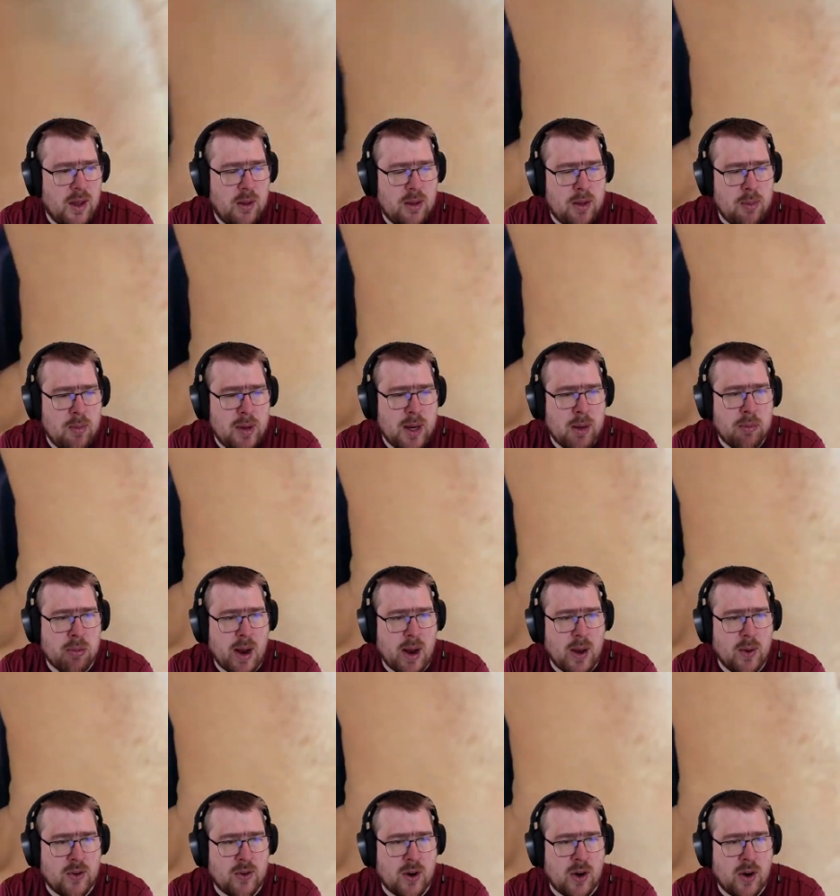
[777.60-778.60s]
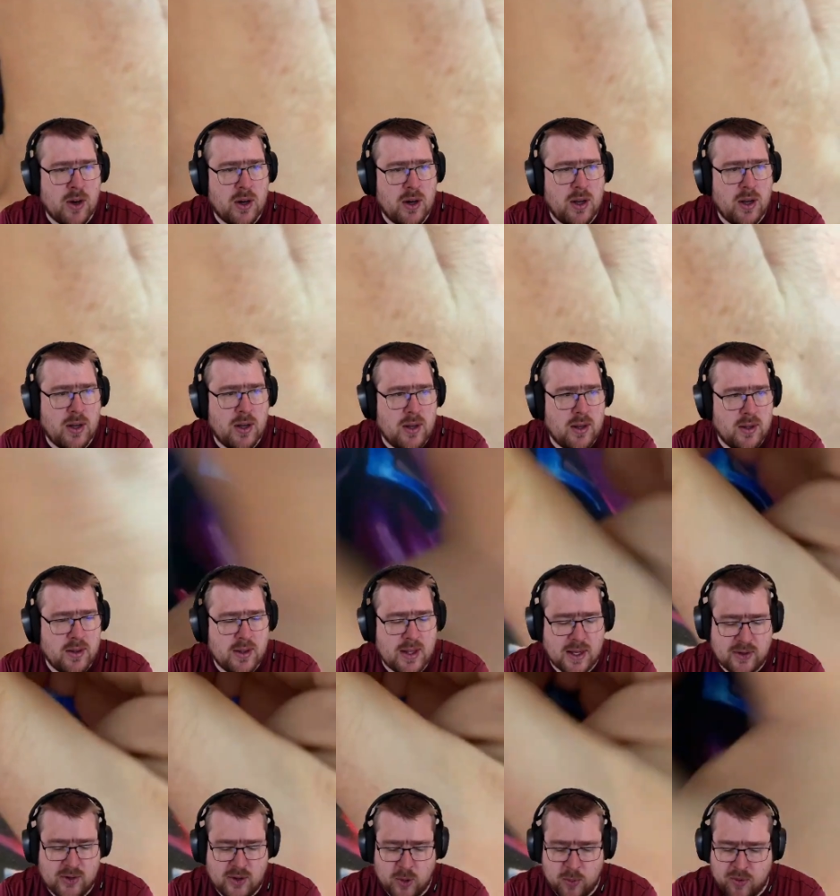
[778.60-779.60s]
big Bryozark.
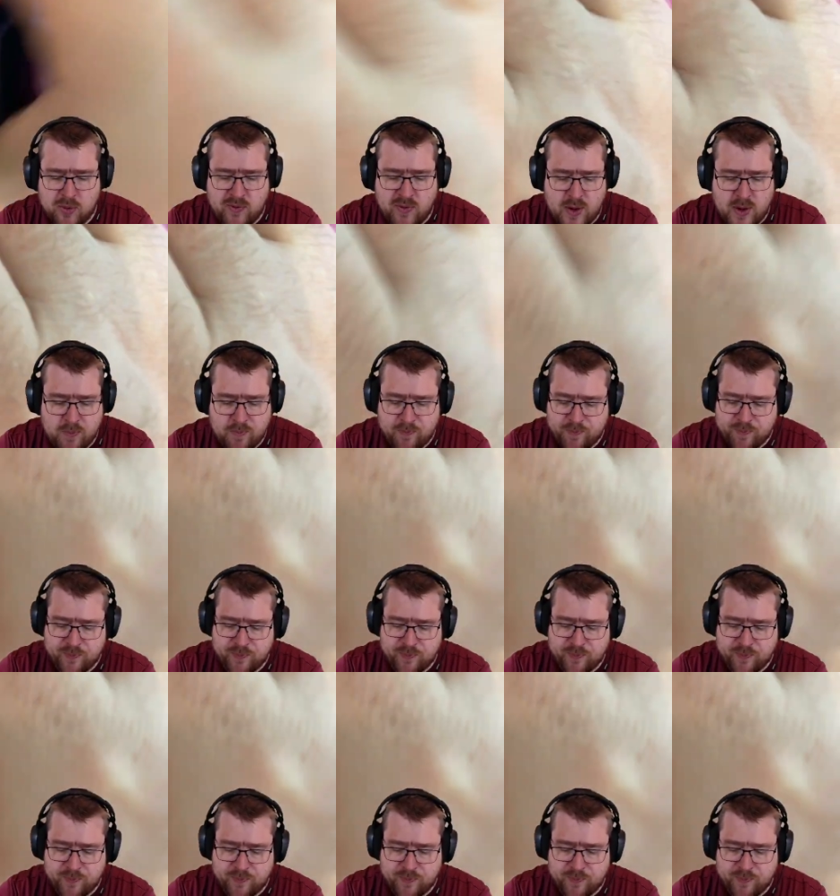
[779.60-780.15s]
That's super fun.